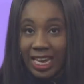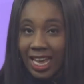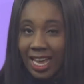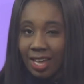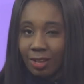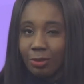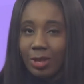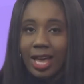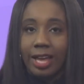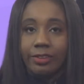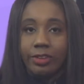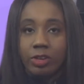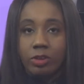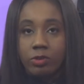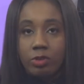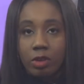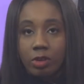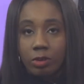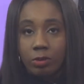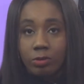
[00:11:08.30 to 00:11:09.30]
Well, how do
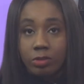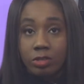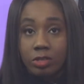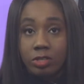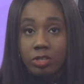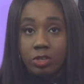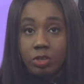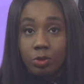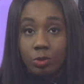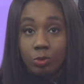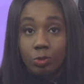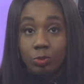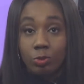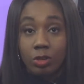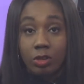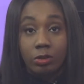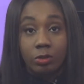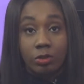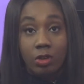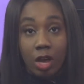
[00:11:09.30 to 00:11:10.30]
you know do
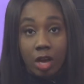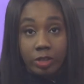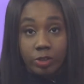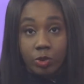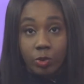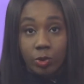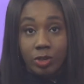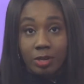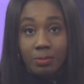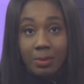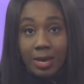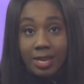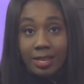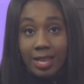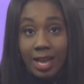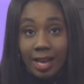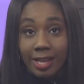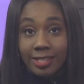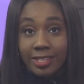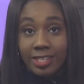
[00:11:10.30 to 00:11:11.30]
your laundry may
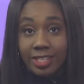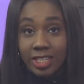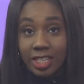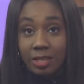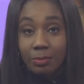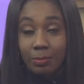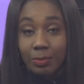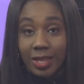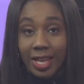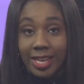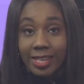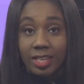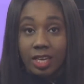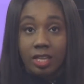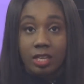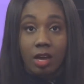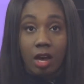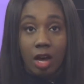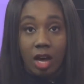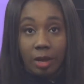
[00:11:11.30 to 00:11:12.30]
not seem like
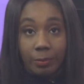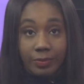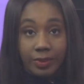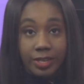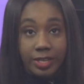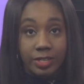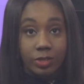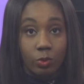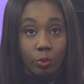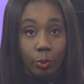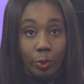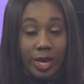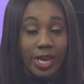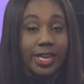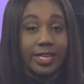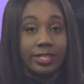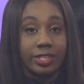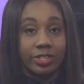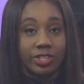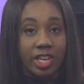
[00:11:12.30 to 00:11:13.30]
an obvious
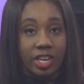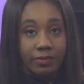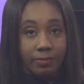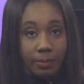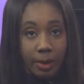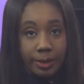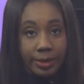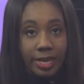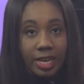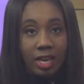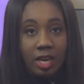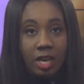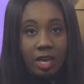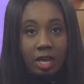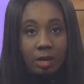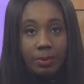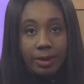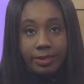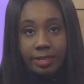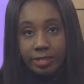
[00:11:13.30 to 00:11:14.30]
way to save money,
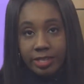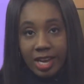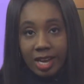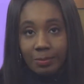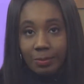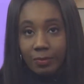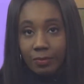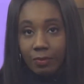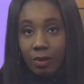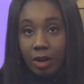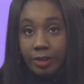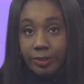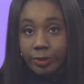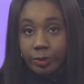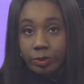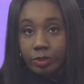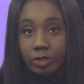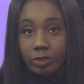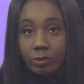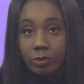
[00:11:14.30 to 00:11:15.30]
but the type of
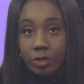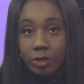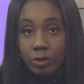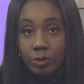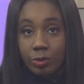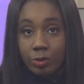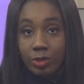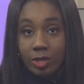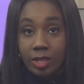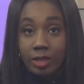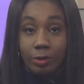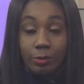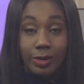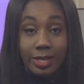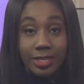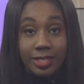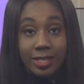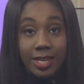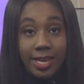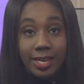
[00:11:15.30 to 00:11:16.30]
washer you use and the
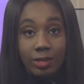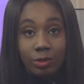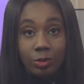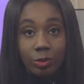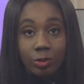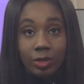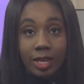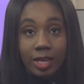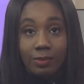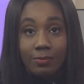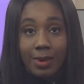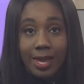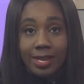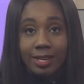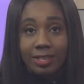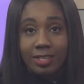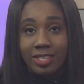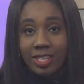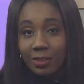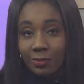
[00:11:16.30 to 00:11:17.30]
rent cycle can
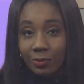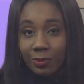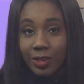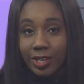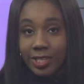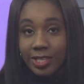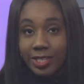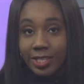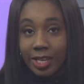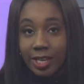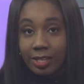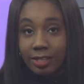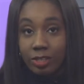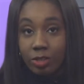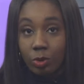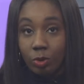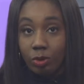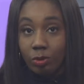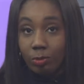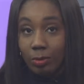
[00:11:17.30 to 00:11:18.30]
make a difference
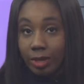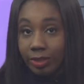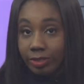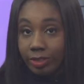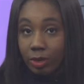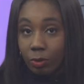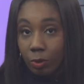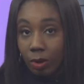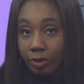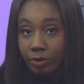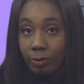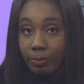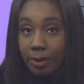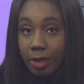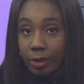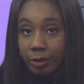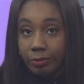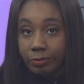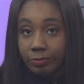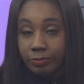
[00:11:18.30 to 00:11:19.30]
in your monthly water bill.